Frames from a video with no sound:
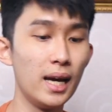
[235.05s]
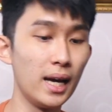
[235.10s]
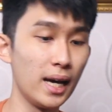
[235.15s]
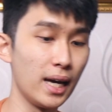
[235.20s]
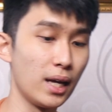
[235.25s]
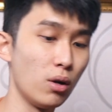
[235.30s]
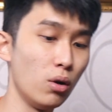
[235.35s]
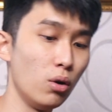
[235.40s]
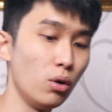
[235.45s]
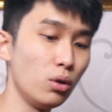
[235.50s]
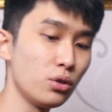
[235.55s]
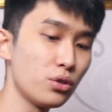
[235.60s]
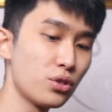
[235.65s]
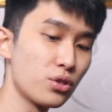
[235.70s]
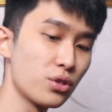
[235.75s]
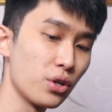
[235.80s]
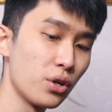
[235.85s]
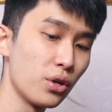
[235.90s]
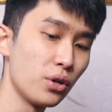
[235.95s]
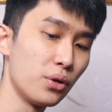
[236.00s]
and
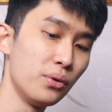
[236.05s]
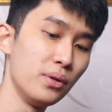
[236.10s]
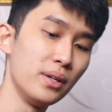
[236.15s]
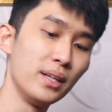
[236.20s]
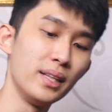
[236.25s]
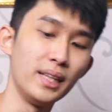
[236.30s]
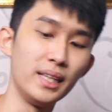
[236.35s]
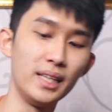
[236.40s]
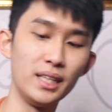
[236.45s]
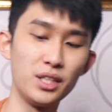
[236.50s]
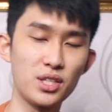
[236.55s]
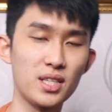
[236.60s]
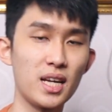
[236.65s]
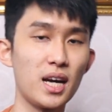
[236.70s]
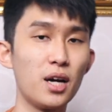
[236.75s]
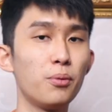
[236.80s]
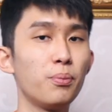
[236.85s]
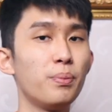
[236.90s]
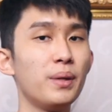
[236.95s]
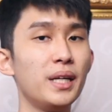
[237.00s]
also the
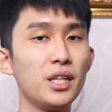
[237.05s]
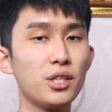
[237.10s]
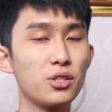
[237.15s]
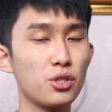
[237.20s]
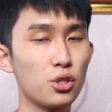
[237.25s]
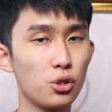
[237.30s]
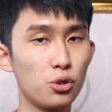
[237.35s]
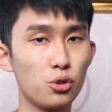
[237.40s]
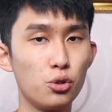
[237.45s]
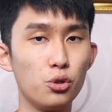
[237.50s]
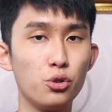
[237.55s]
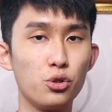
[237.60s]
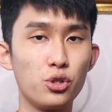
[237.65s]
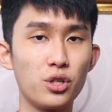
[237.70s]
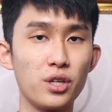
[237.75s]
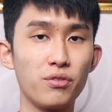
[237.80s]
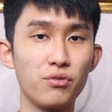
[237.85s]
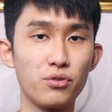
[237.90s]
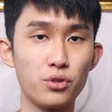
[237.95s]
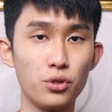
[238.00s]
Soundpeats True
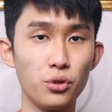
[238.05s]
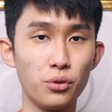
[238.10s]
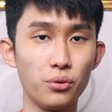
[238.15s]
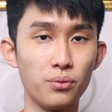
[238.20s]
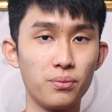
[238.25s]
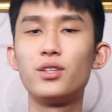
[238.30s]
Shift 2.